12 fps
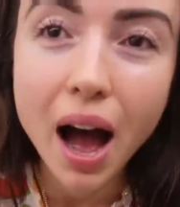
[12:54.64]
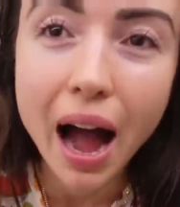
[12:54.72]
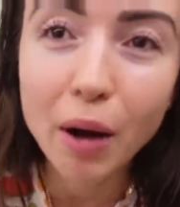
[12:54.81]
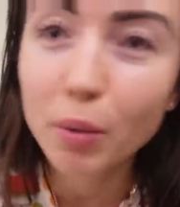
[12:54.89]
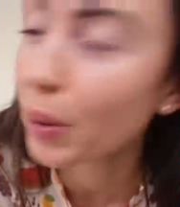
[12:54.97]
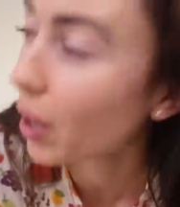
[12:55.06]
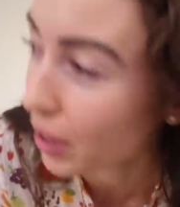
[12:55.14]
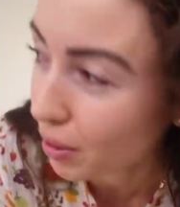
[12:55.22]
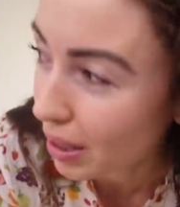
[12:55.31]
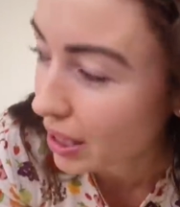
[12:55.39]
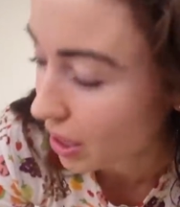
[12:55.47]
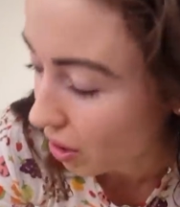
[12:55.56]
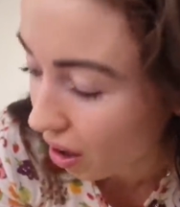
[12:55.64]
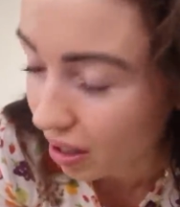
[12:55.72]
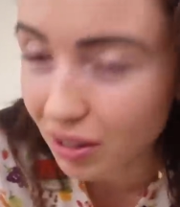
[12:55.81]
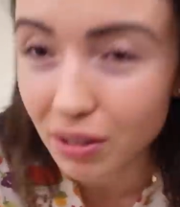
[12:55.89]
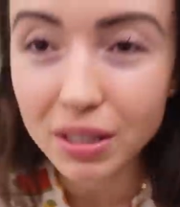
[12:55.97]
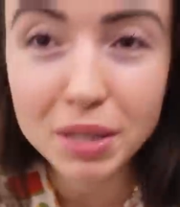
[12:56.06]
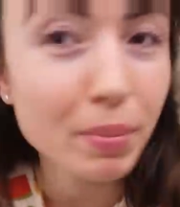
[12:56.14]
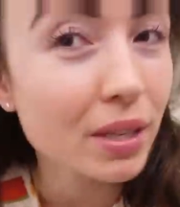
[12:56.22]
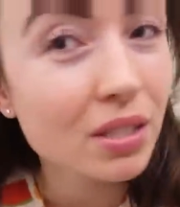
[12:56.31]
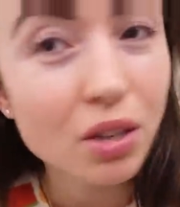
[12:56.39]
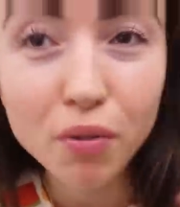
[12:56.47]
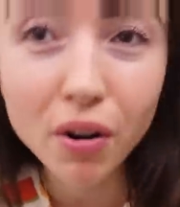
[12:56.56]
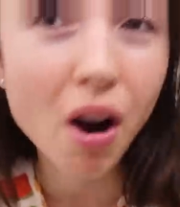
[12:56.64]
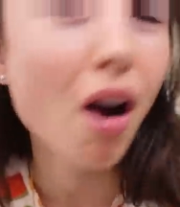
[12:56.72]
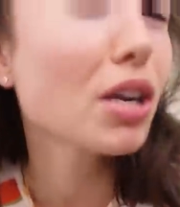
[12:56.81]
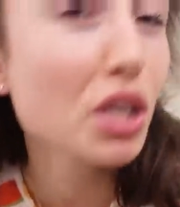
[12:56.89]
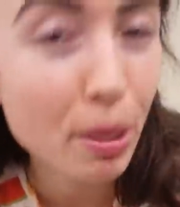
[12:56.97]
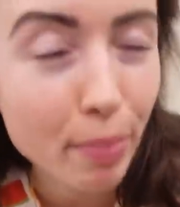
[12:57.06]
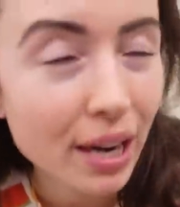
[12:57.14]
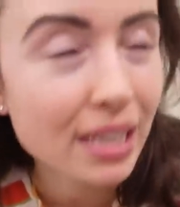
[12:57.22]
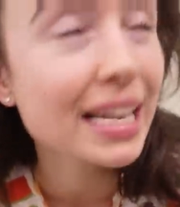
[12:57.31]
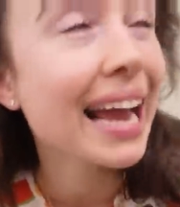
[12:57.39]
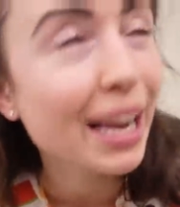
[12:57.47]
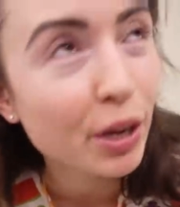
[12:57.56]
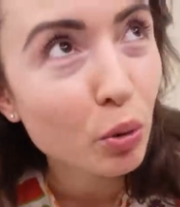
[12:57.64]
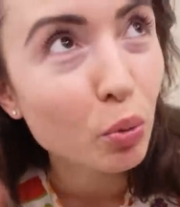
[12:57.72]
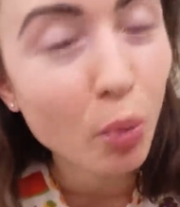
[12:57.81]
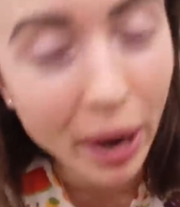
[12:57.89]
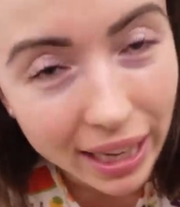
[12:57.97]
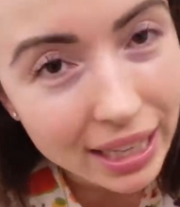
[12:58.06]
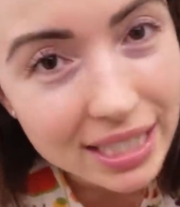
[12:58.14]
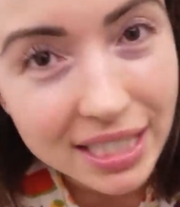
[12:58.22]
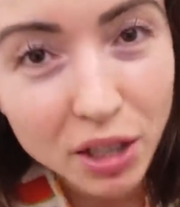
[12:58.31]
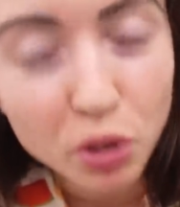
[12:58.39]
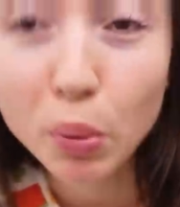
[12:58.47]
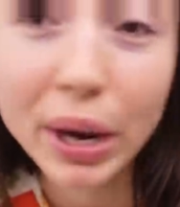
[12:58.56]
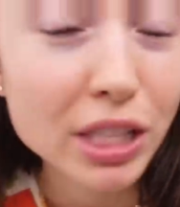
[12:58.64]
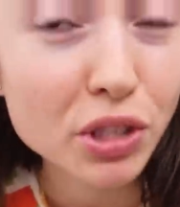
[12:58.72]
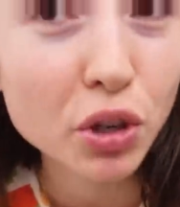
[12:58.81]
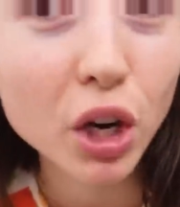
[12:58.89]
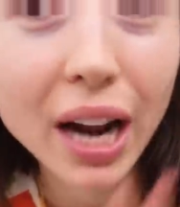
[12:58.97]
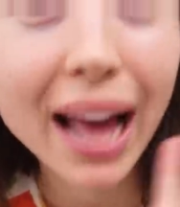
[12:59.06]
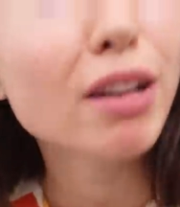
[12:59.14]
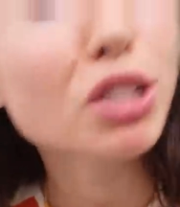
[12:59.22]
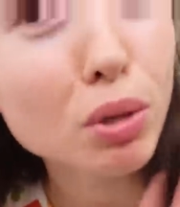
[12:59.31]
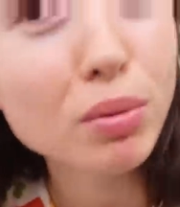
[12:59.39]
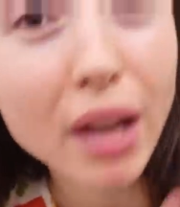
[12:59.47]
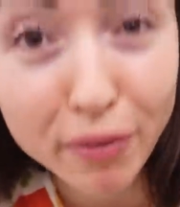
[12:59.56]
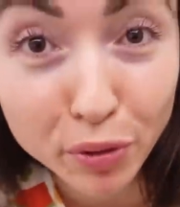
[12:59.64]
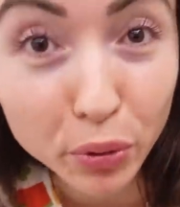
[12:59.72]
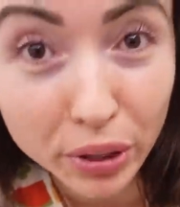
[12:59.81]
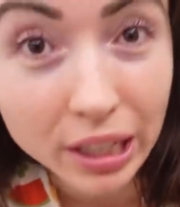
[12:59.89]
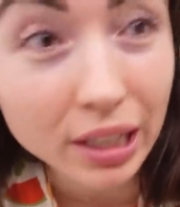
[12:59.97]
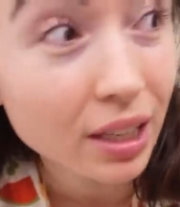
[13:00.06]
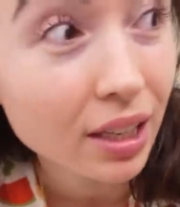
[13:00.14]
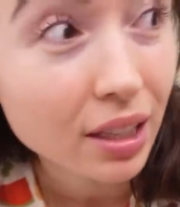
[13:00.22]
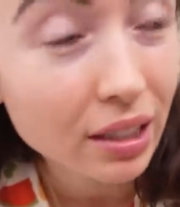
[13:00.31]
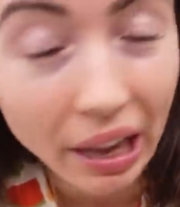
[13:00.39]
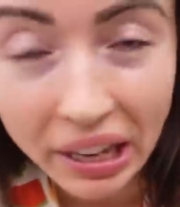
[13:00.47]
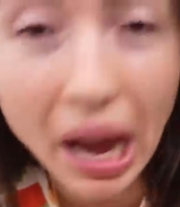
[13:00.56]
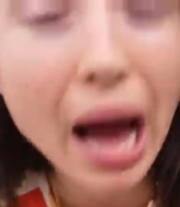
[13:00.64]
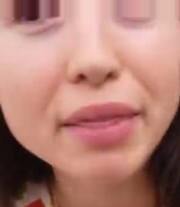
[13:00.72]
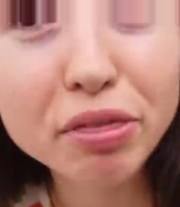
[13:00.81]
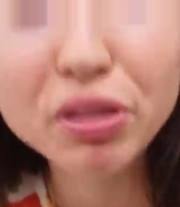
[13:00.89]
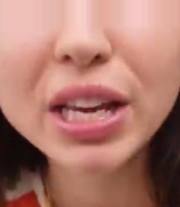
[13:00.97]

I will put on the rest of the articles, but so far Andre picked a great, great skirt. I also love green. Like